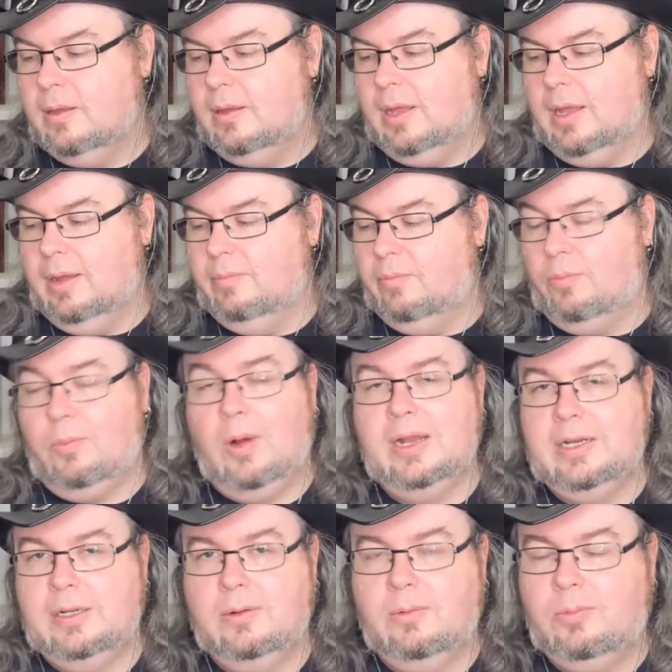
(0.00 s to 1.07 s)

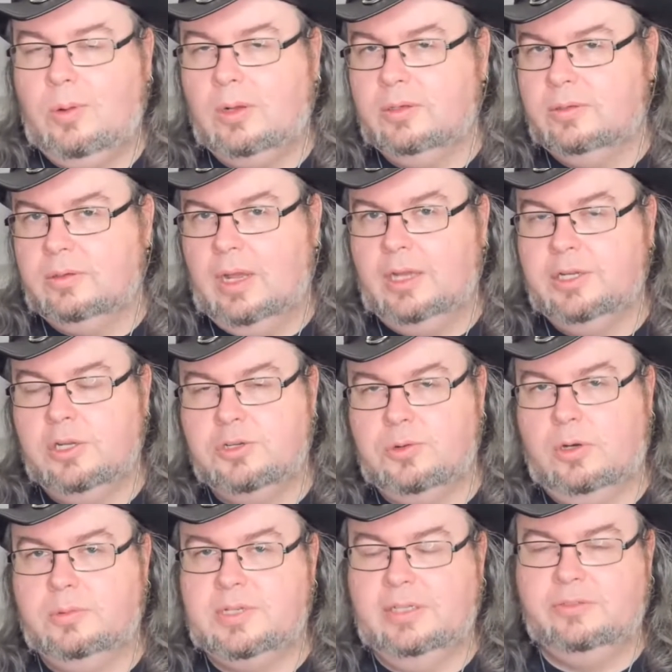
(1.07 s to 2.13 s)
What unusual
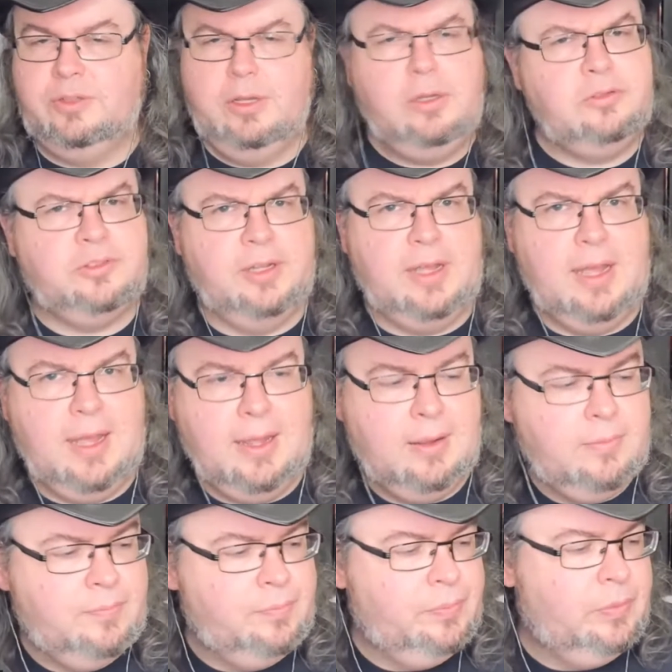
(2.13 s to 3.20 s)
objects do you see here?
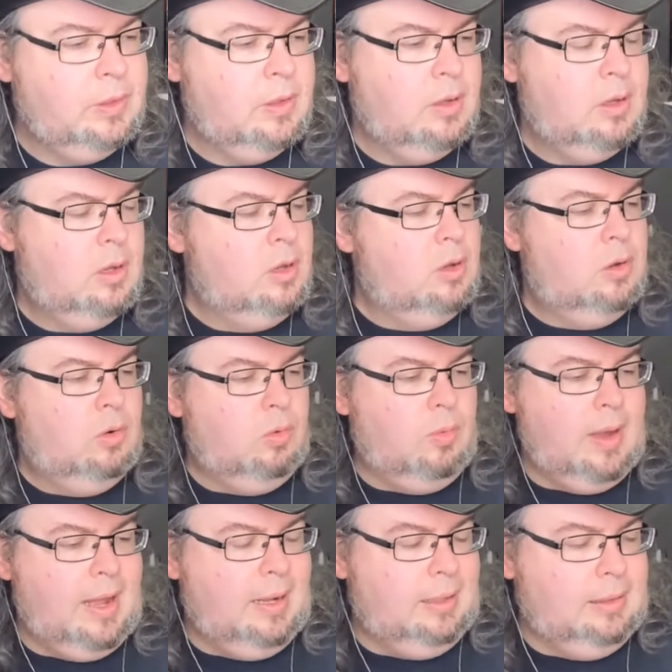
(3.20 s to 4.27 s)

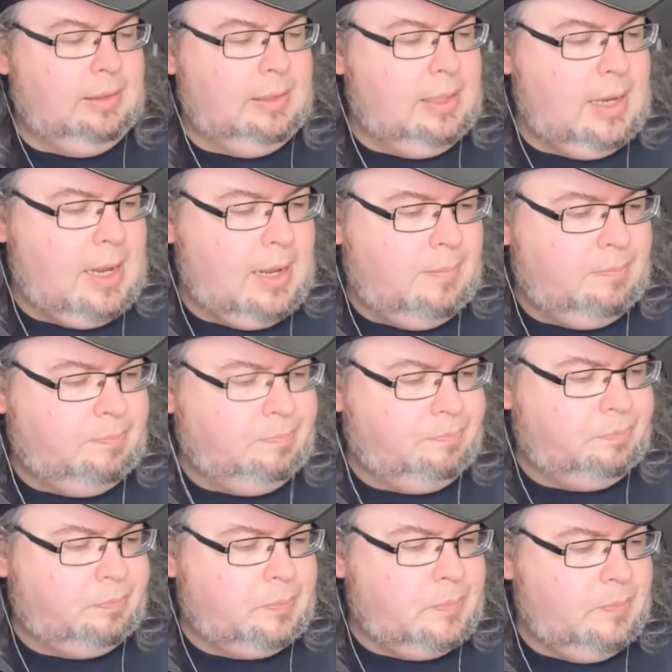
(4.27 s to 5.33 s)
Well,
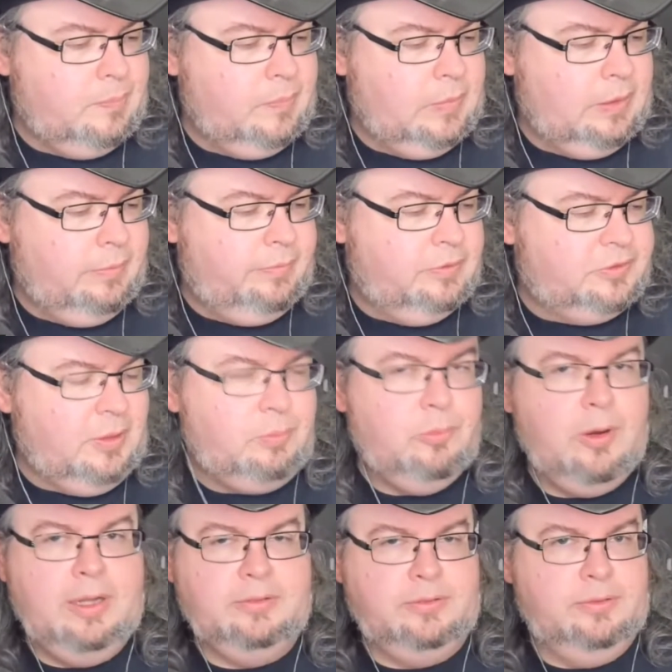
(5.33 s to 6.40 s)
for some
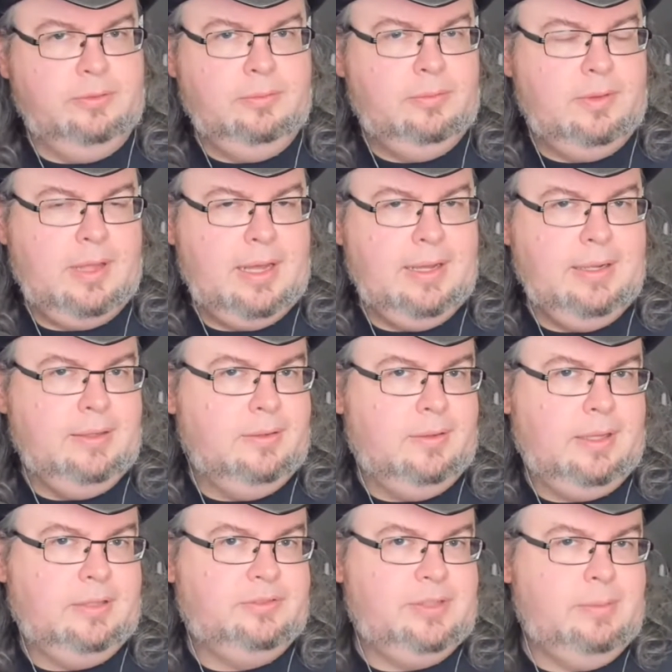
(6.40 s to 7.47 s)
reason,
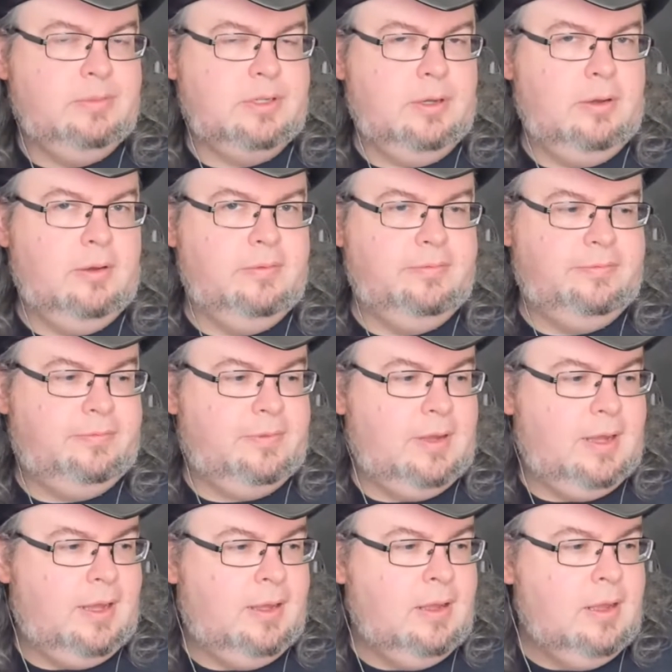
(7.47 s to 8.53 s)
they seem to
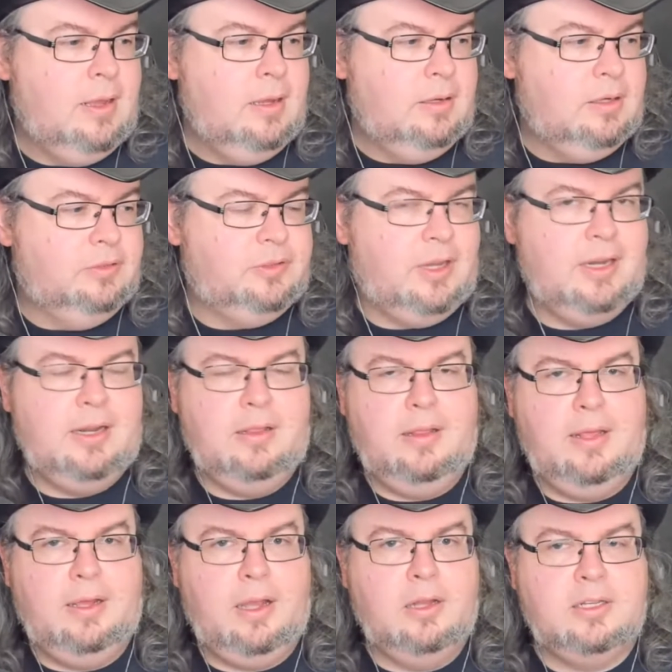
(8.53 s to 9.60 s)
have decided that
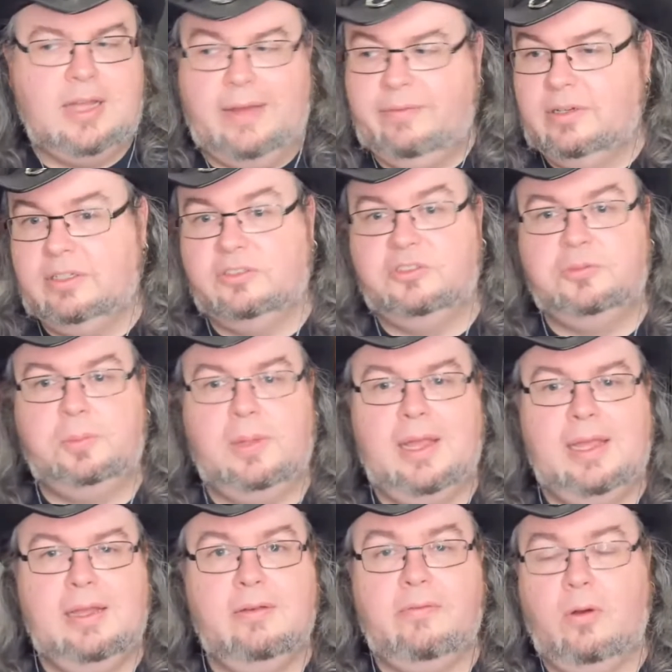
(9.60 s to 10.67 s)
they're going to have a
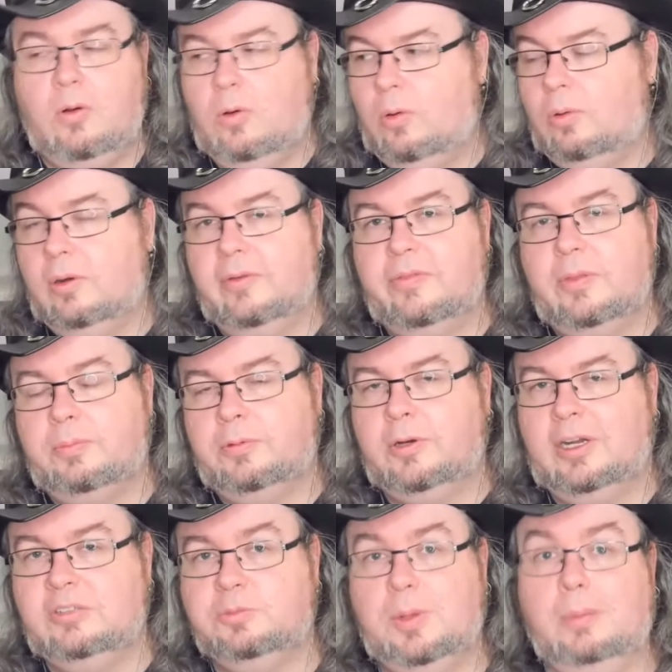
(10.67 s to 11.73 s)
display of all of the
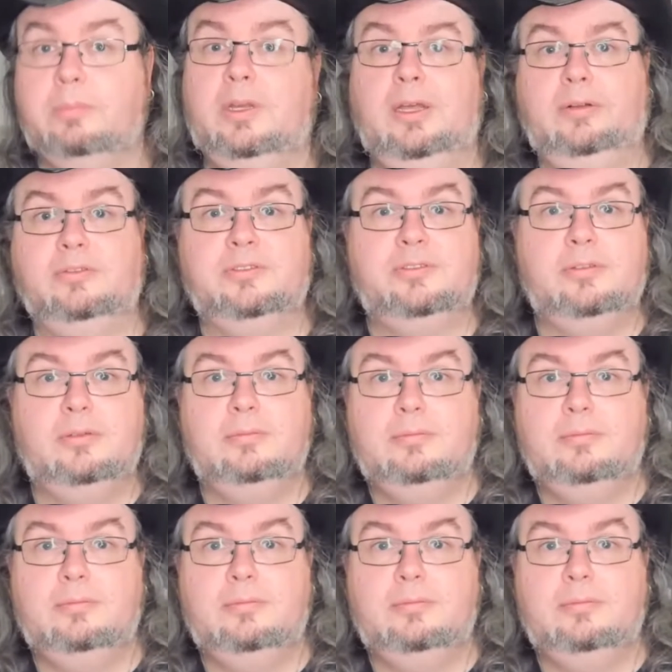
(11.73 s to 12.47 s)
prize pumpkins.